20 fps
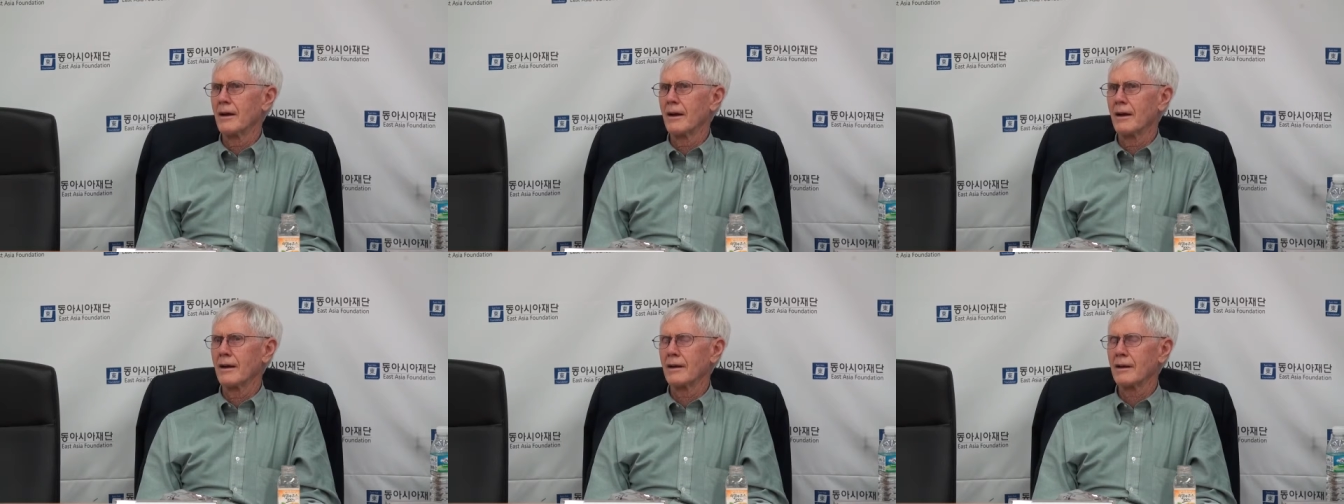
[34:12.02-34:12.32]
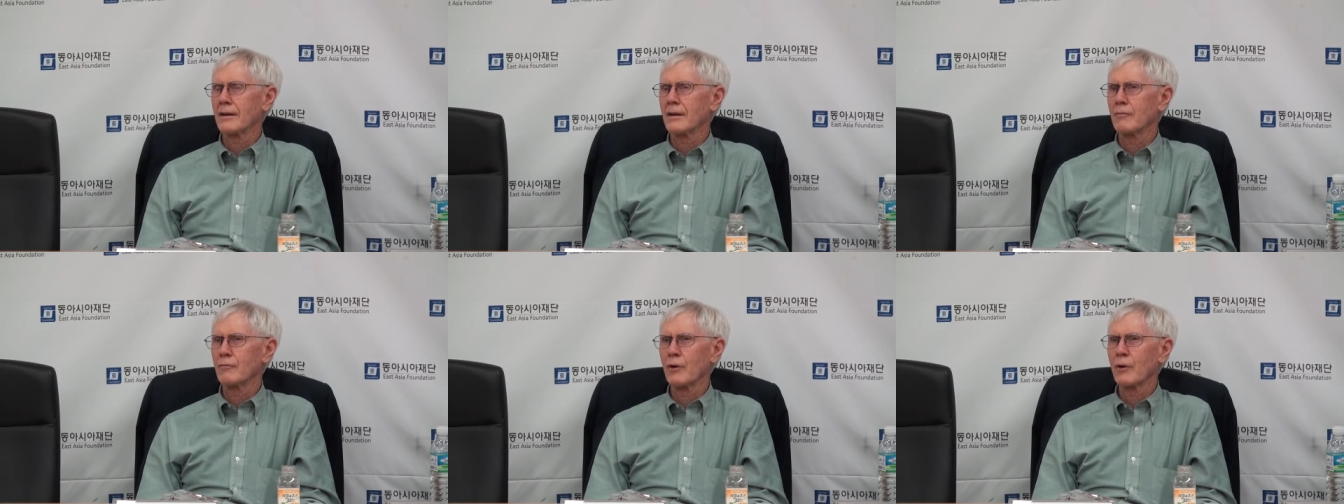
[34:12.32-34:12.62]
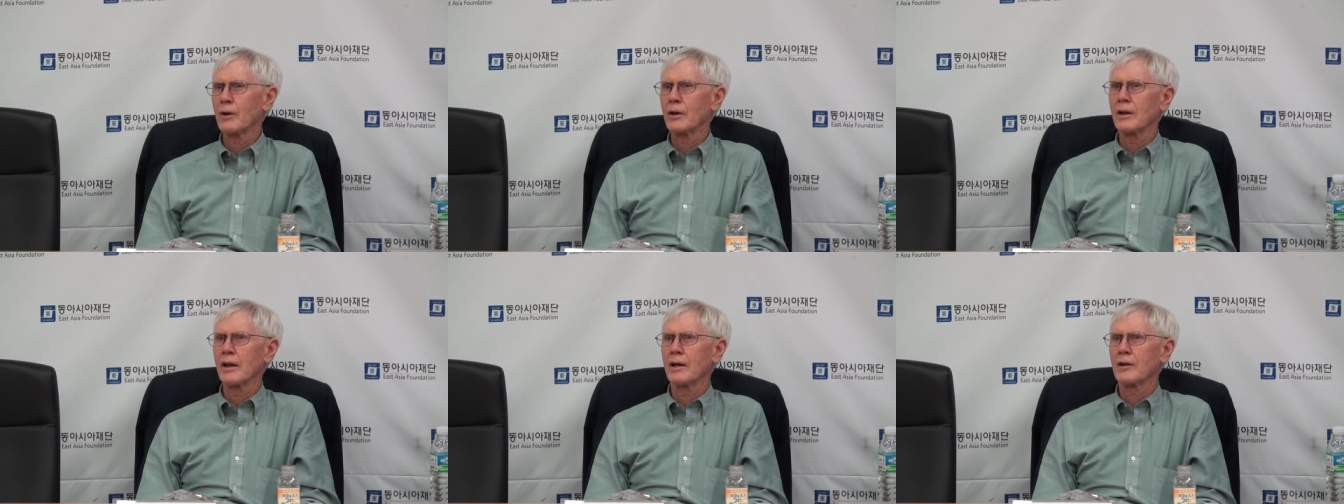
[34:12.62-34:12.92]
And the
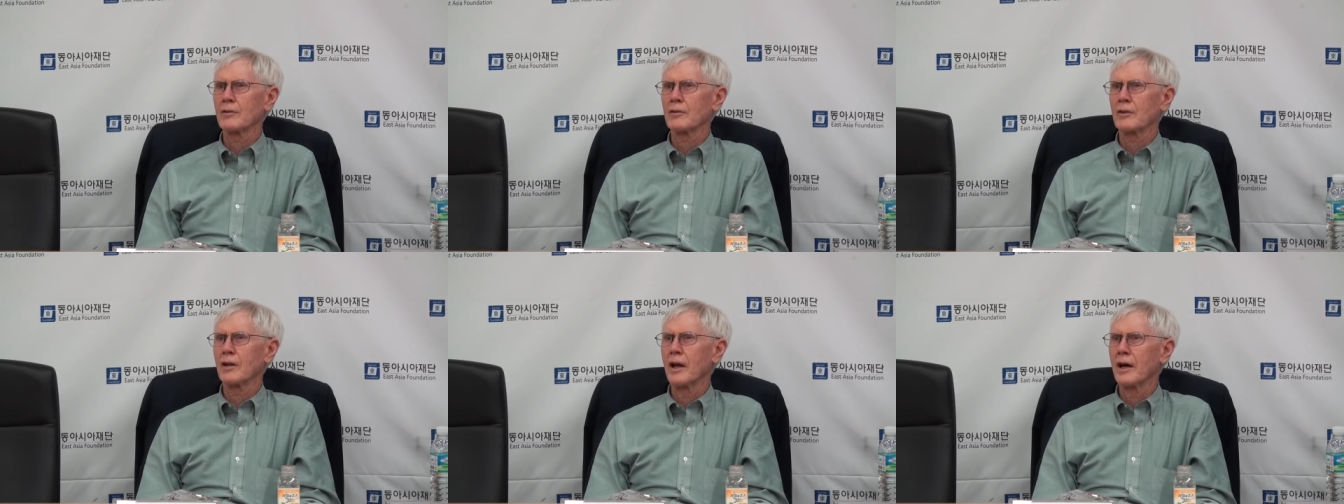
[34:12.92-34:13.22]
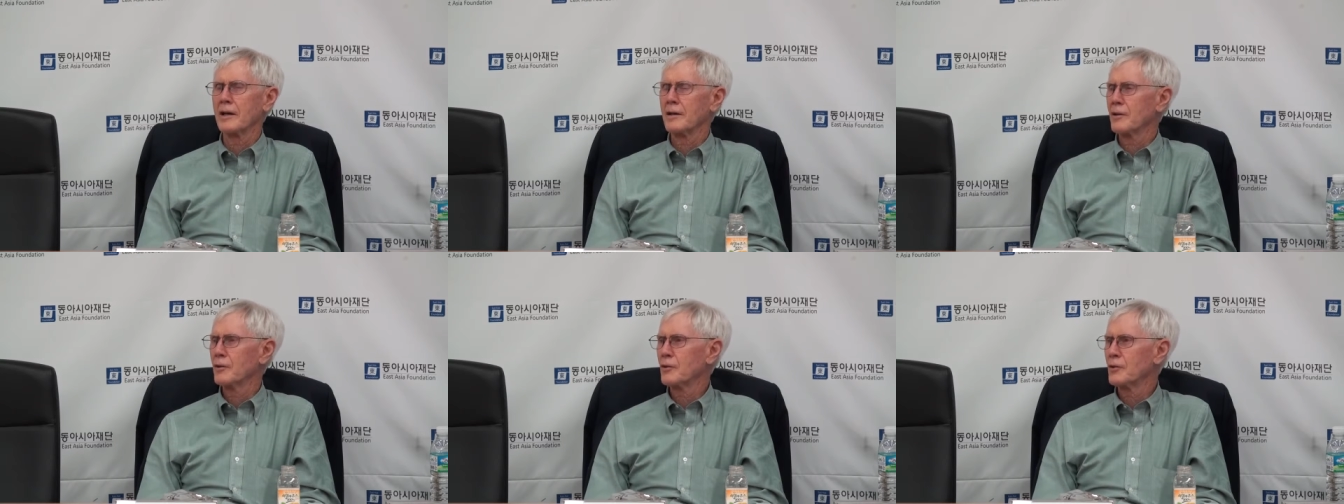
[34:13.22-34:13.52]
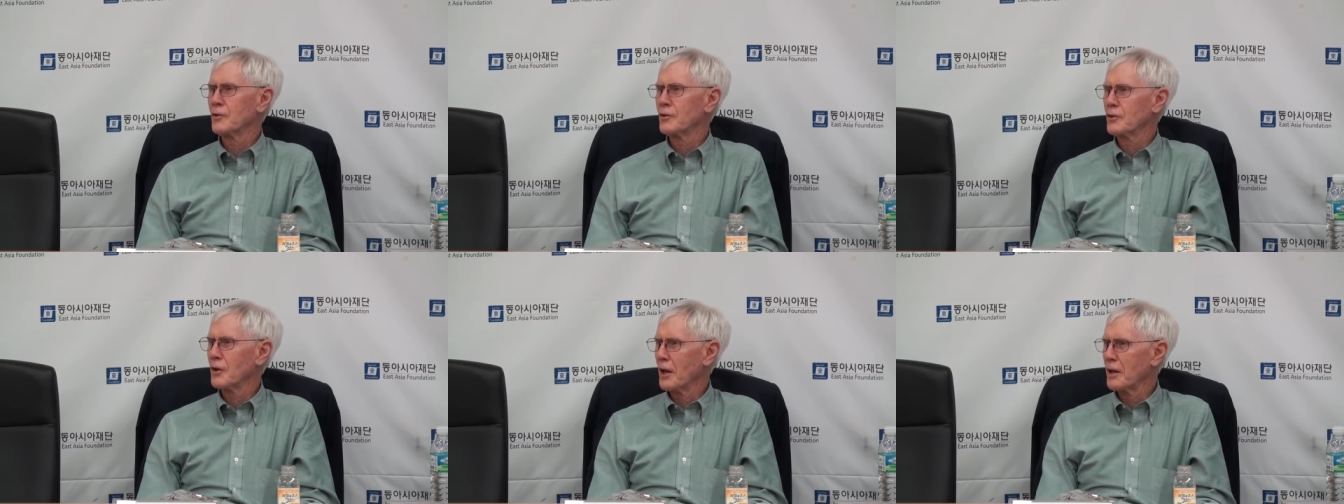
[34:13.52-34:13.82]
very last line is,
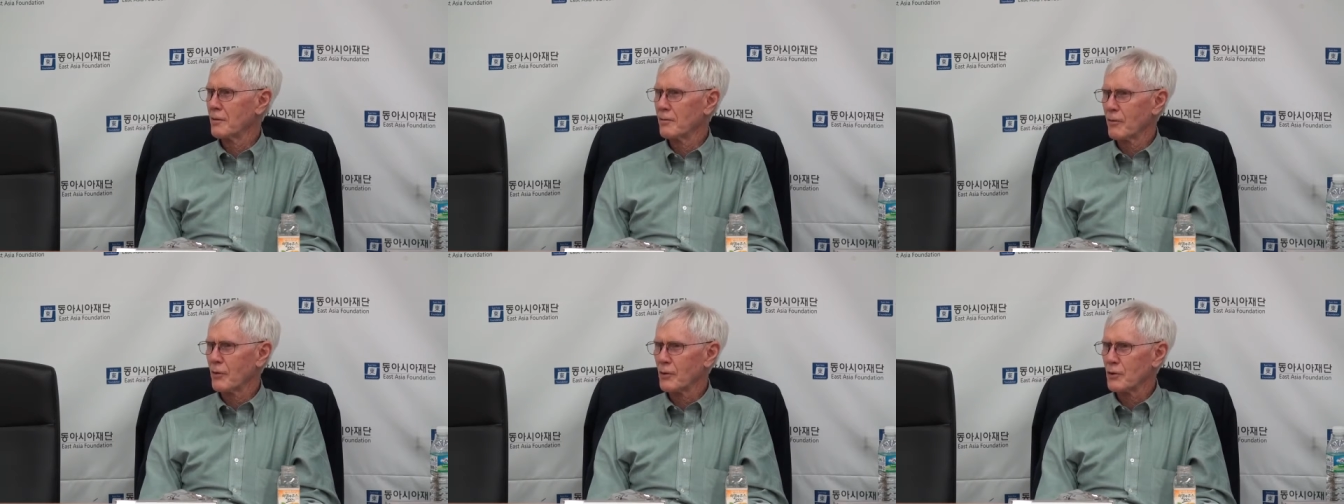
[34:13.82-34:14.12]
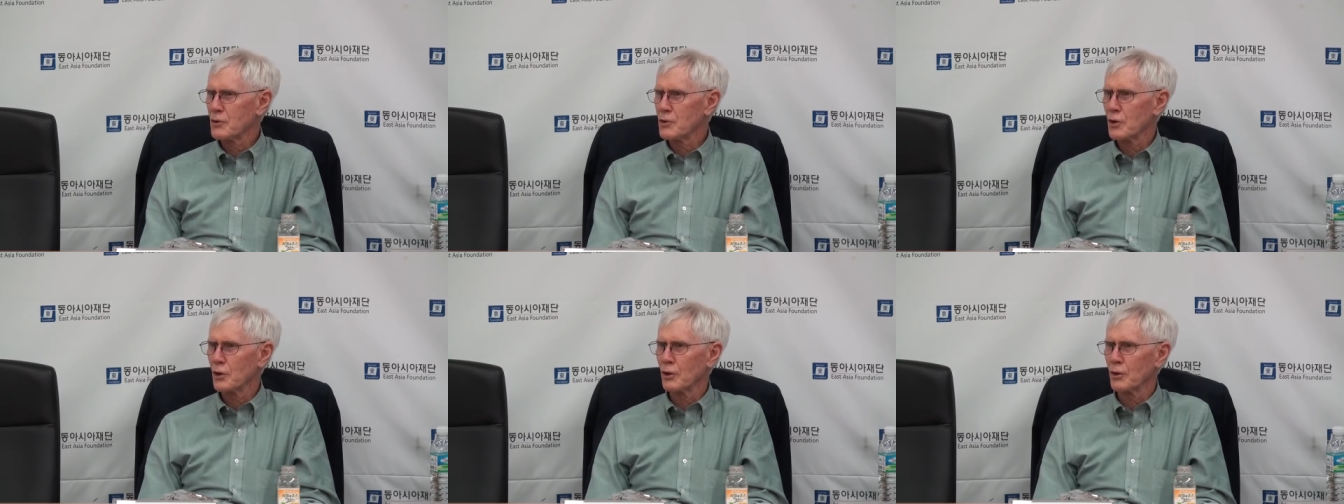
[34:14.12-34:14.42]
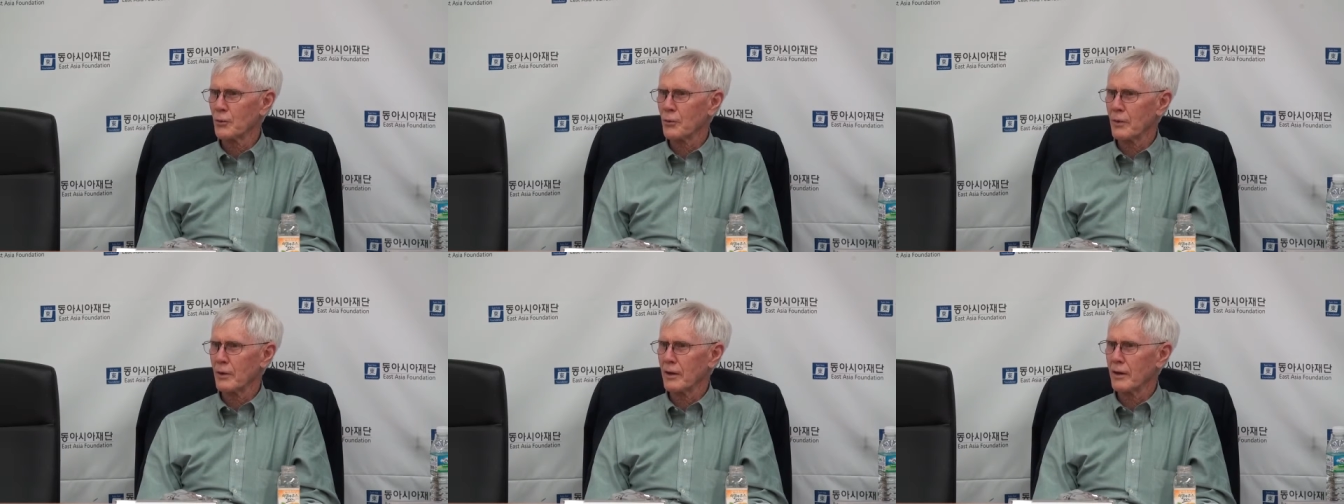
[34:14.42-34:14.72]
"Save the
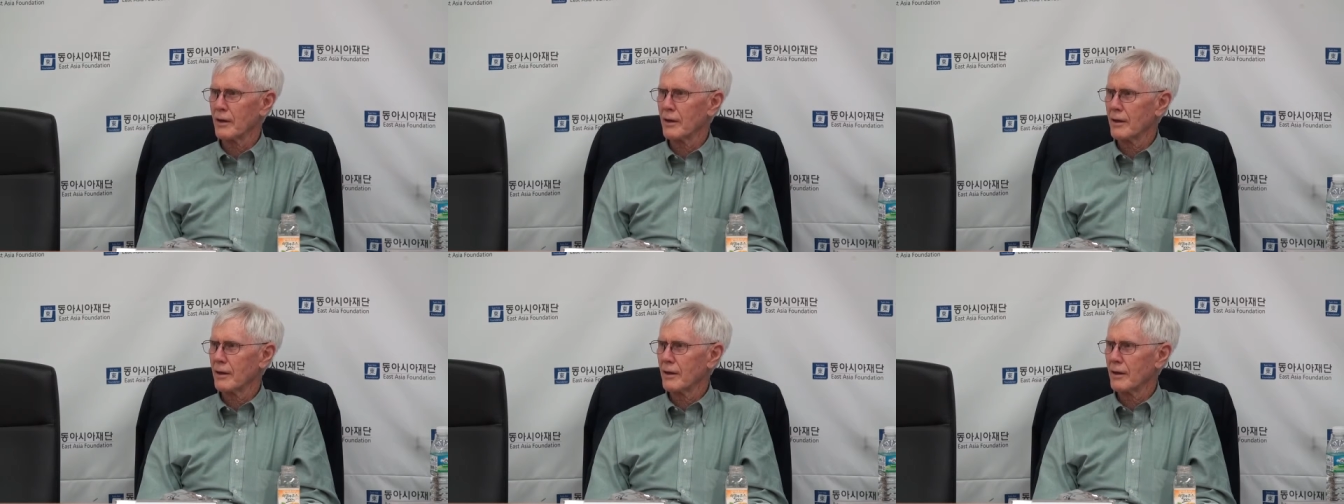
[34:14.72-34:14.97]
children."